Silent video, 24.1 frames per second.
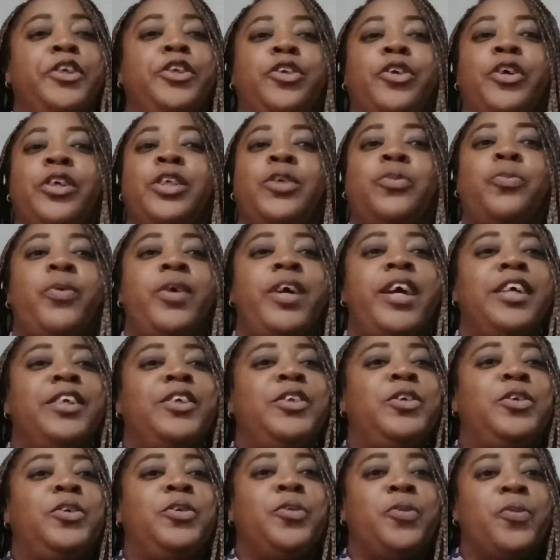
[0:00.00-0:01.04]
Trust we are
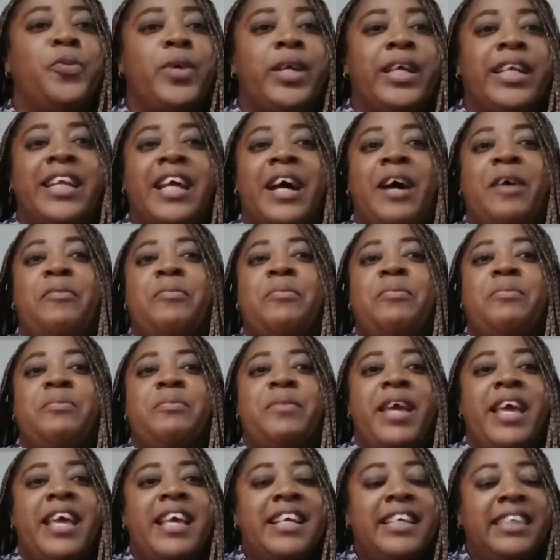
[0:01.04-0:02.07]
doing
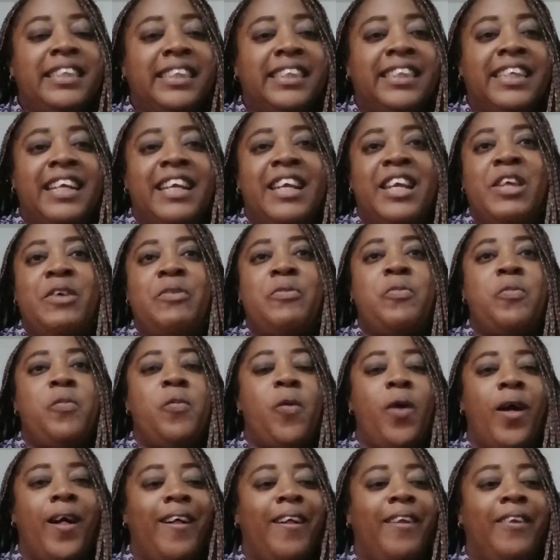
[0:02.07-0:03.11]
amazingly
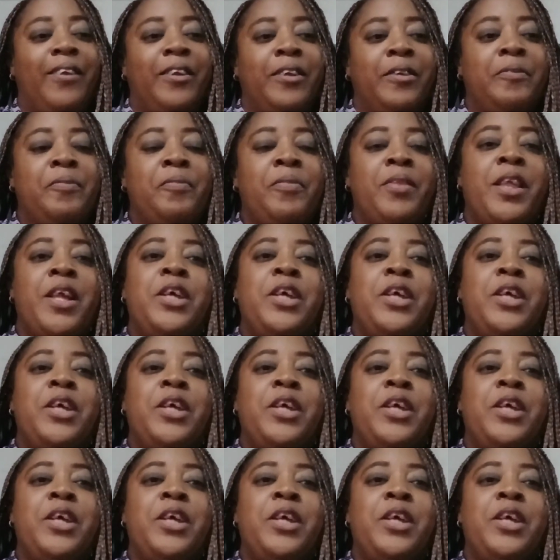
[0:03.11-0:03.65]
well.